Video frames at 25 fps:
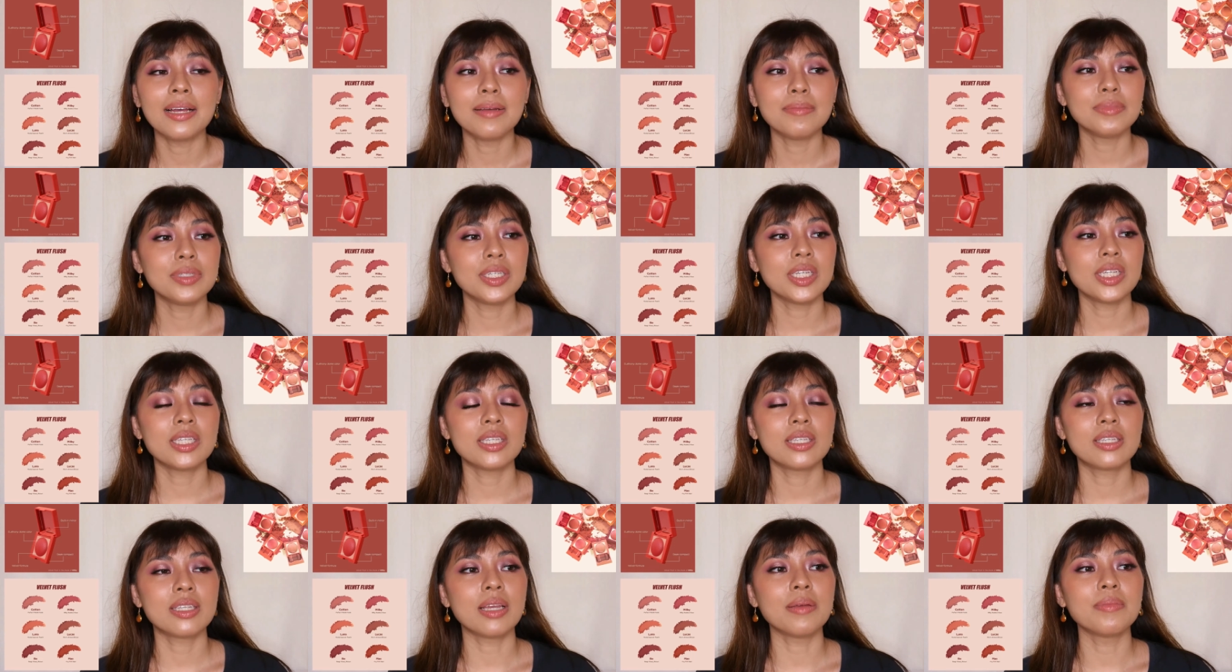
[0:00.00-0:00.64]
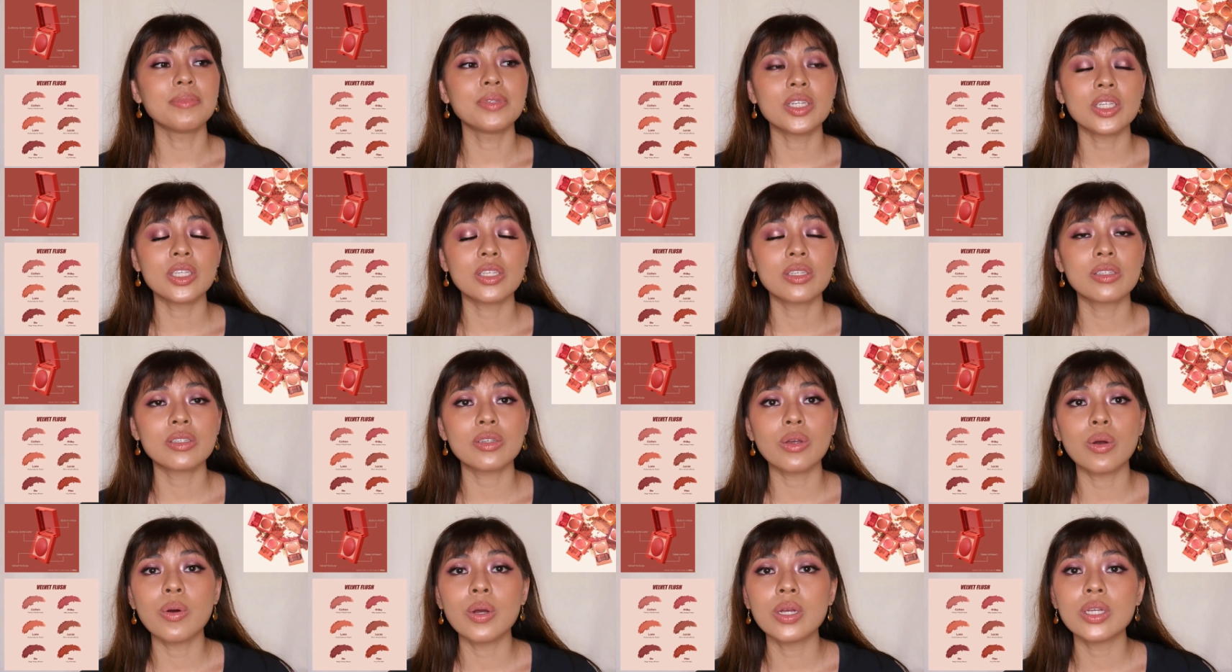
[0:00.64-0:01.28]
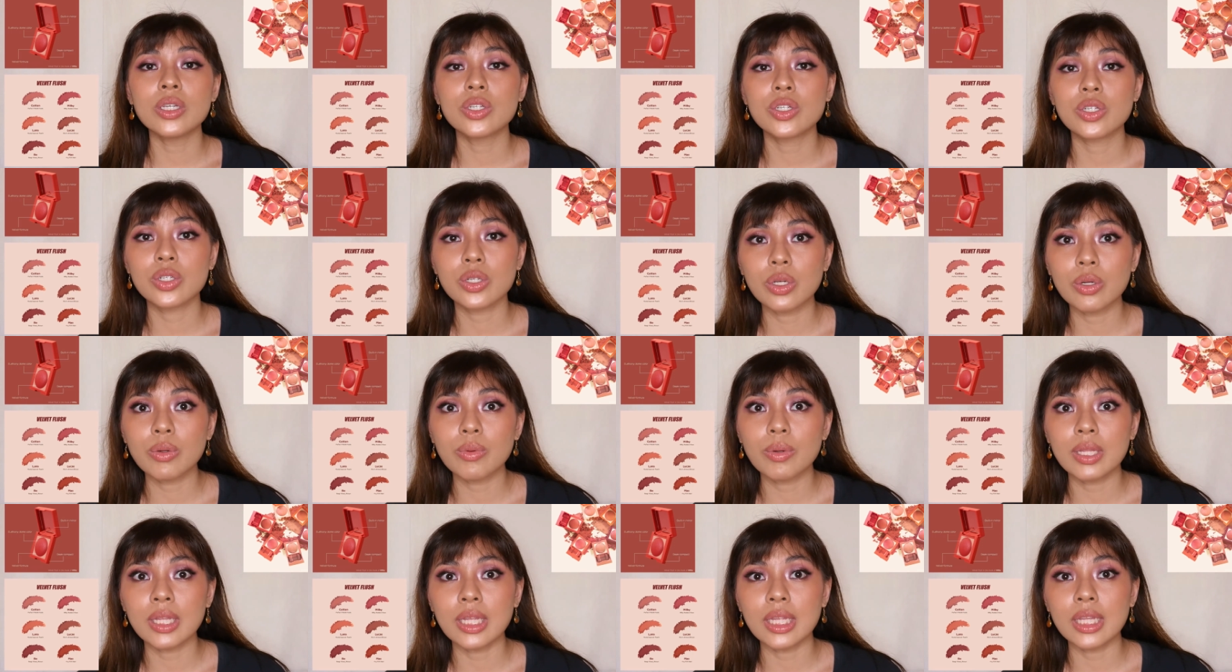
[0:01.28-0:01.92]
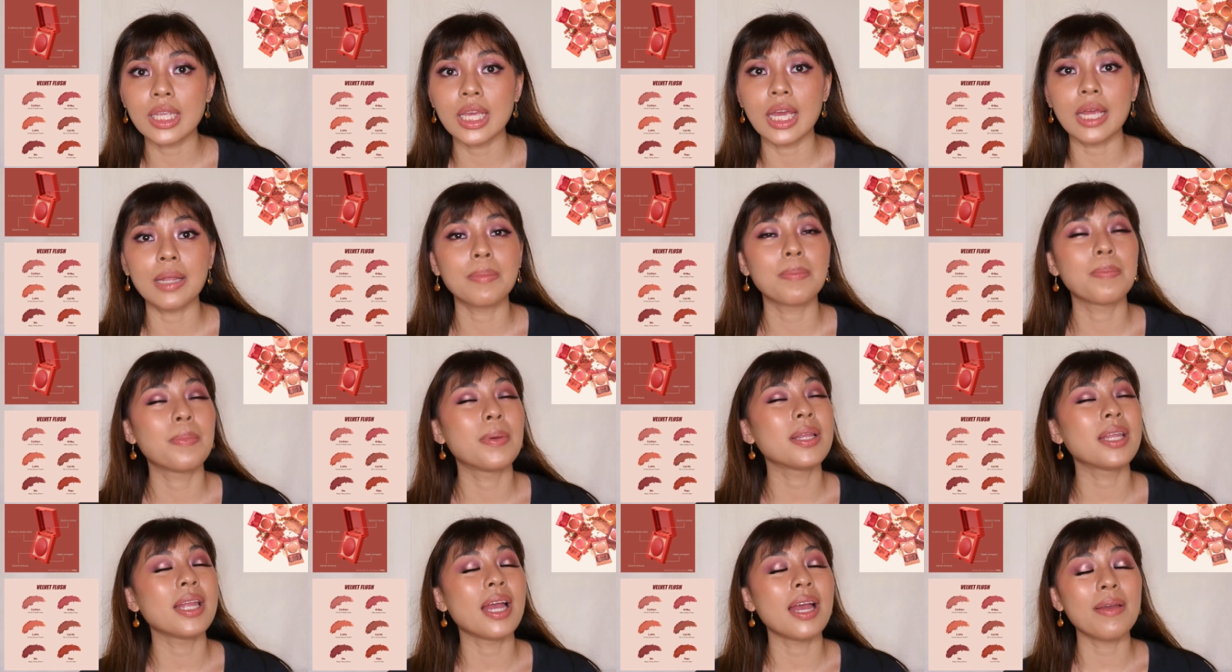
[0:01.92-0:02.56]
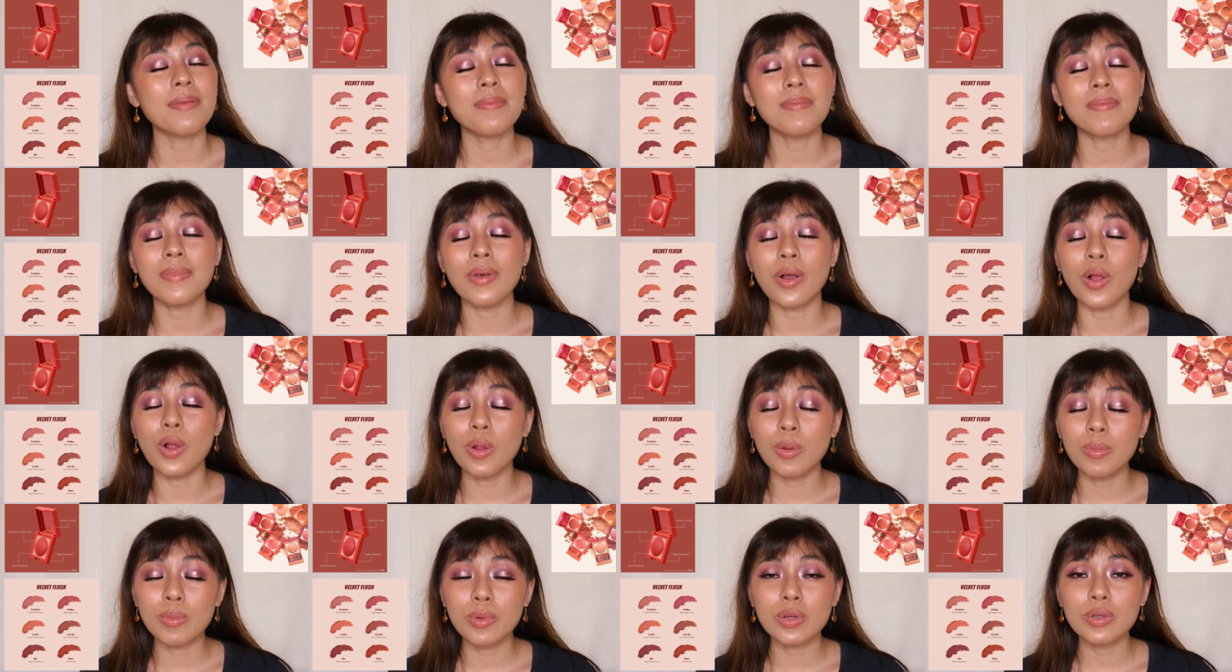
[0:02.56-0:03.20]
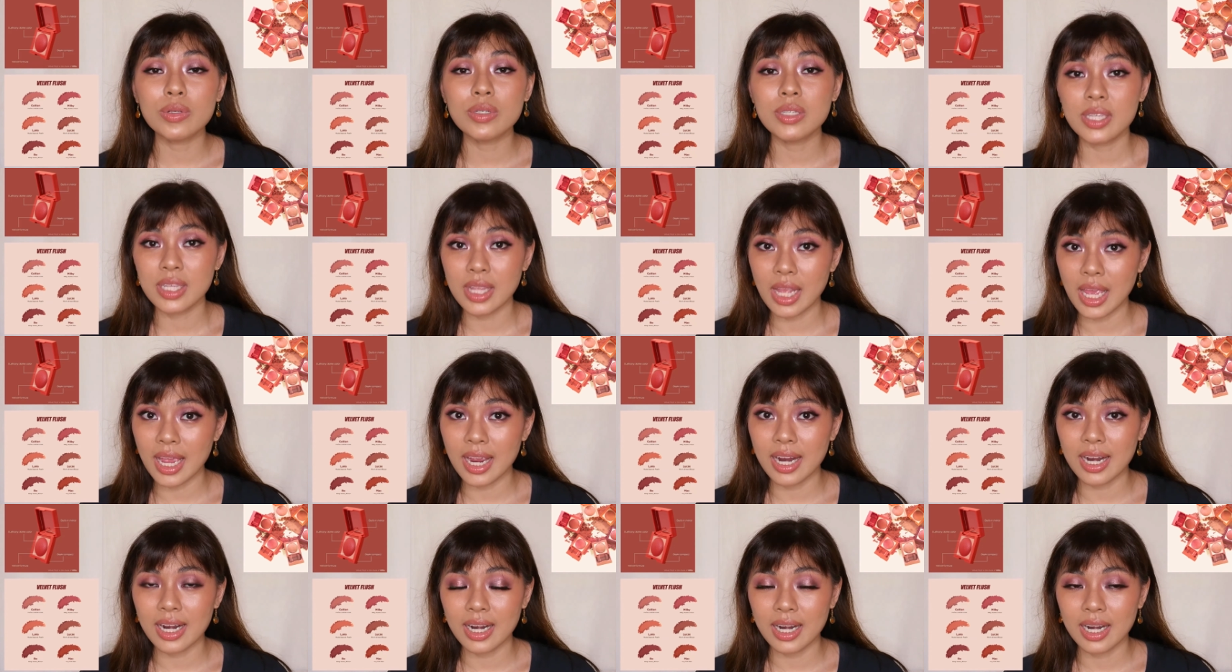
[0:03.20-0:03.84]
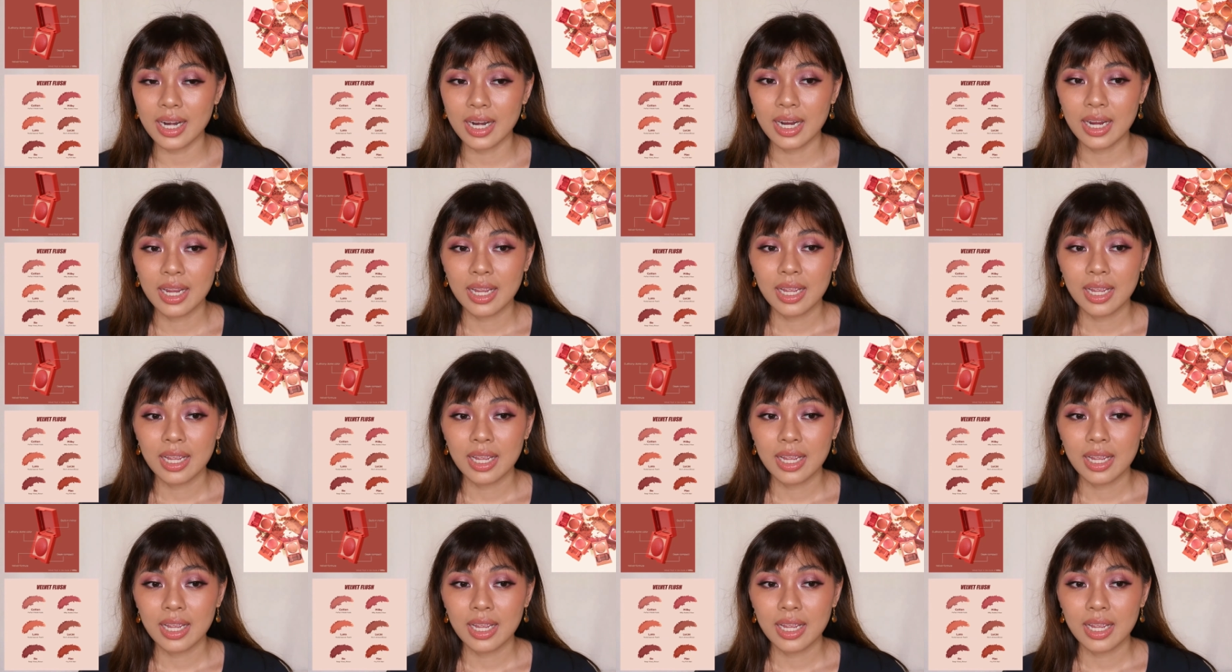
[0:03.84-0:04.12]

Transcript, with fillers: I'm just so unsure with it yet. But I'm almost there.